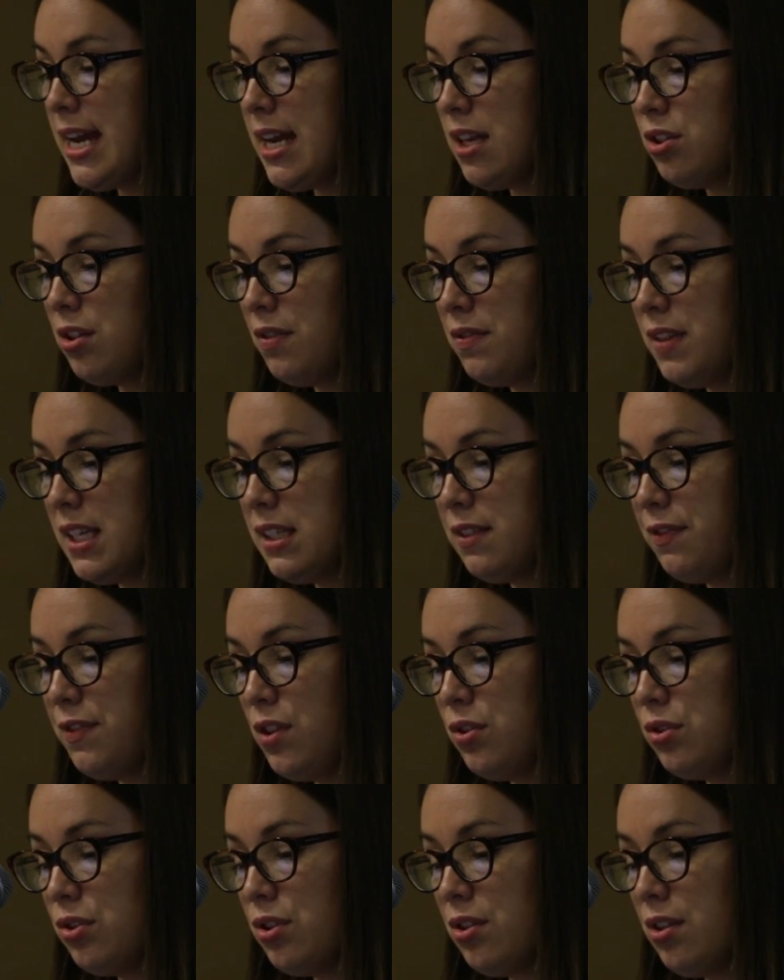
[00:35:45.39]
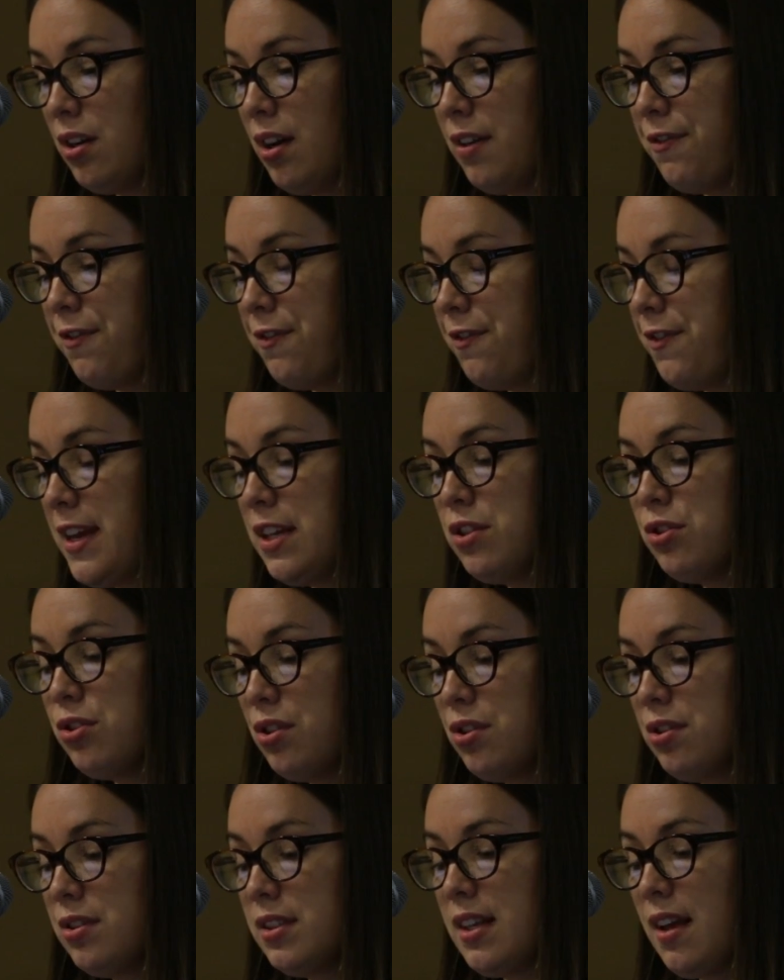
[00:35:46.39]
Each of these
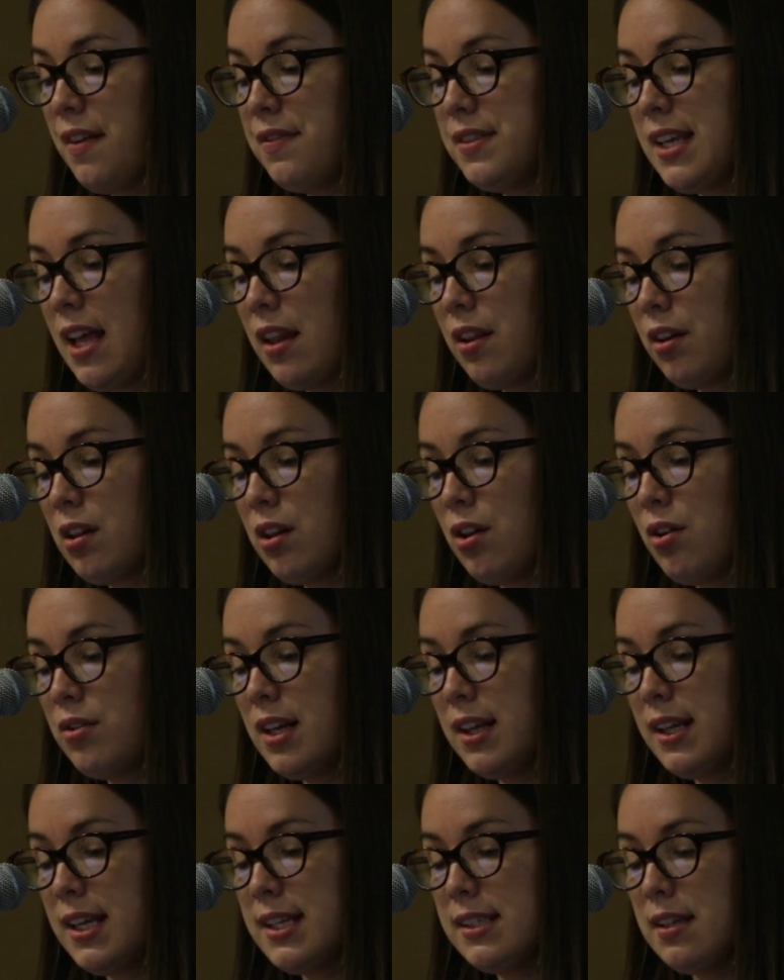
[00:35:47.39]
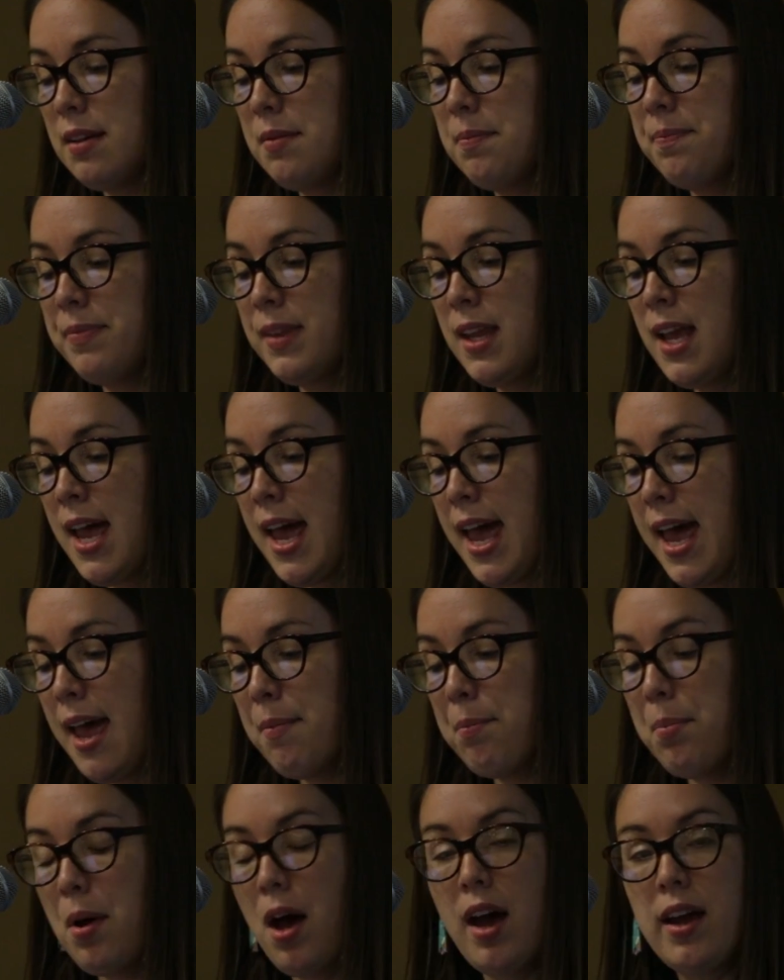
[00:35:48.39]
features of settler colonialism,
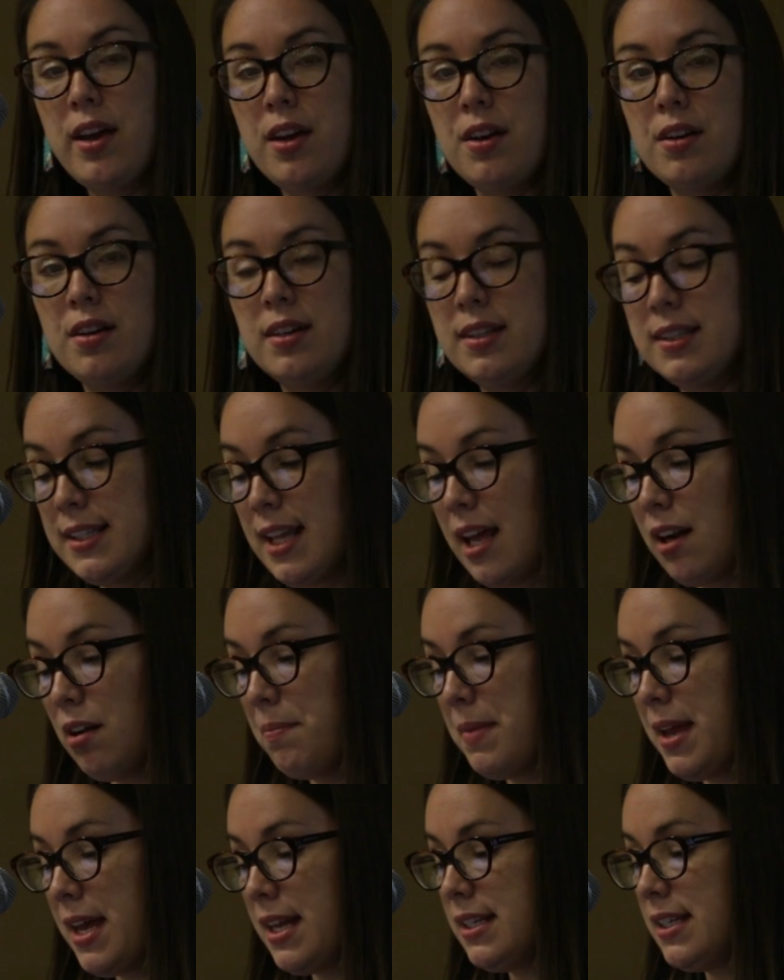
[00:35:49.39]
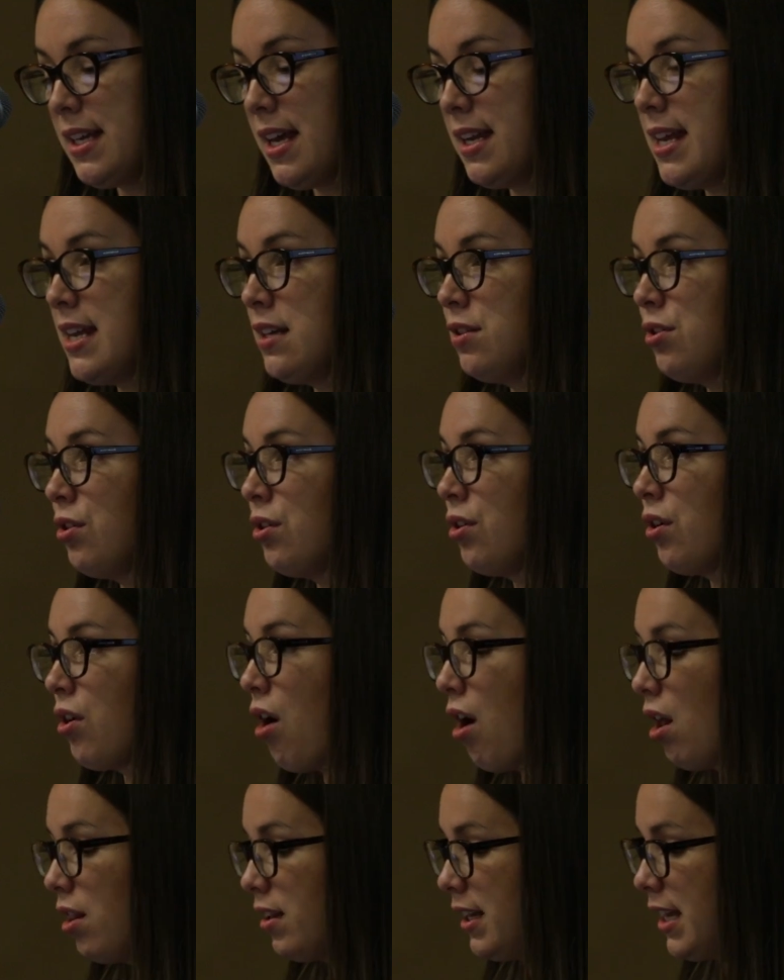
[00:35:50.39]
empire, settlement, and internal
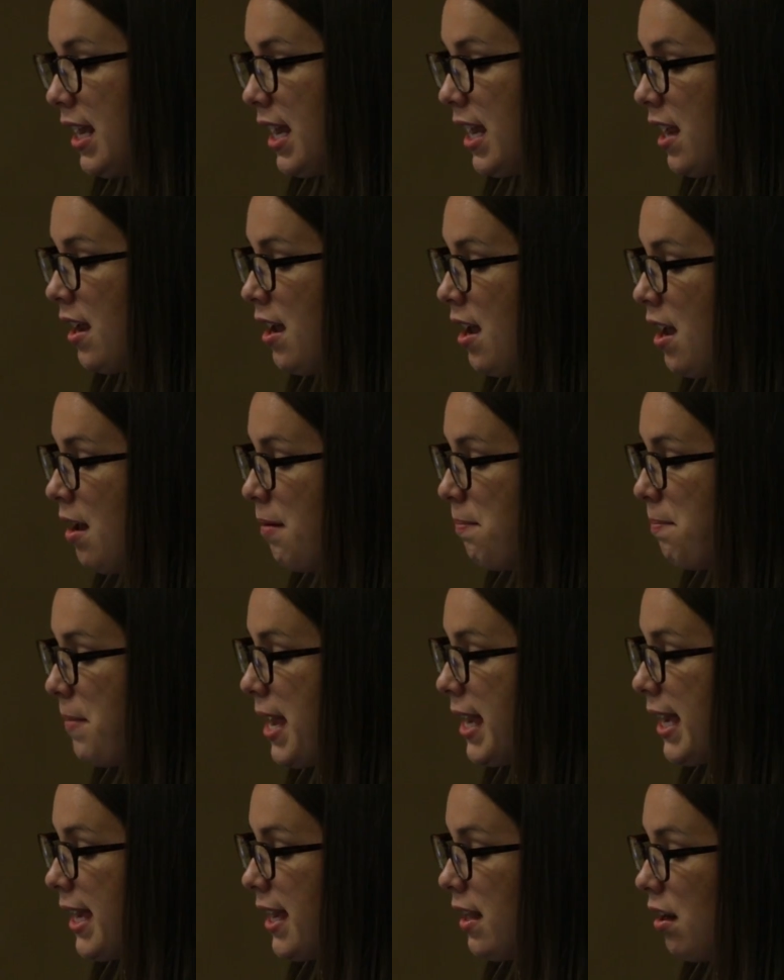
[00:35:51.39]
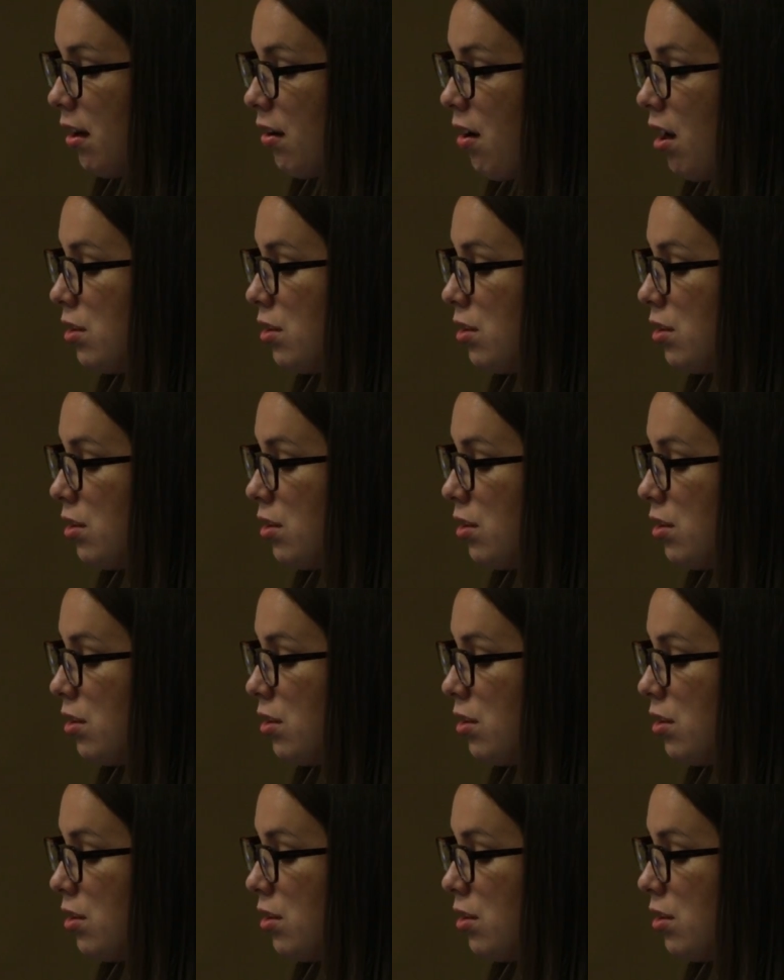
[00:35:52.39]
colony, make it a